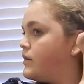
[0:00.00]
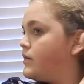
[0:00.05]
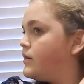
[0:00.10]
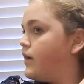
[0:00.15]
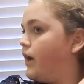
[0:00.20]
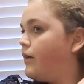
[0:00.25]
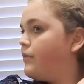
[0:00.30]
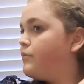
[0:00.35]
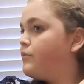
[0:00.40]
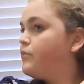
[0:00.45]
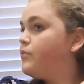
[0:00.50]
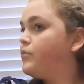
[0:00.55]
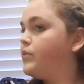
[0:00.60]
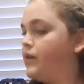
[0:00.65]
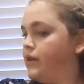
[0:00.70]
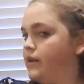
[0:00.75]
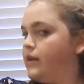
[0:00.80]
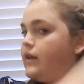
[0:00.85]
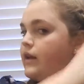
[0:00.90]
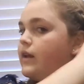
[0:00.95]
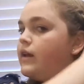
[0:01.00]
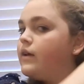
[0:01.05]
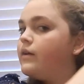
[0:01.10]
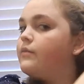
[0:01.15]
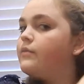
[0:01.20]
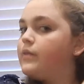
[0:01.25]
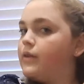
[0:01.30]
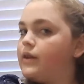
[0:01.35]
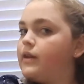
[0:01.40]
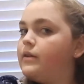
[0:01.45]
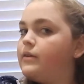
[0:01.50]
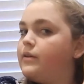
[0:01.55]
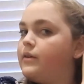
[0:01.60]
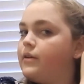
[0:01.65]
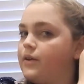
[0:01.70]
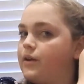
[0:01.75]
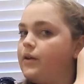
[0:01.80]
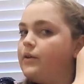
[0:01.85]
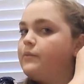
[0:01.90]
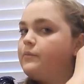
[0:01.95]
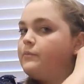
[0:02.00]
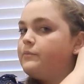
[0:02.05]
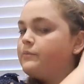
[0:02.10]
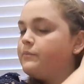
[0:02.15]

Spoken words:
Yeah, really, really cute.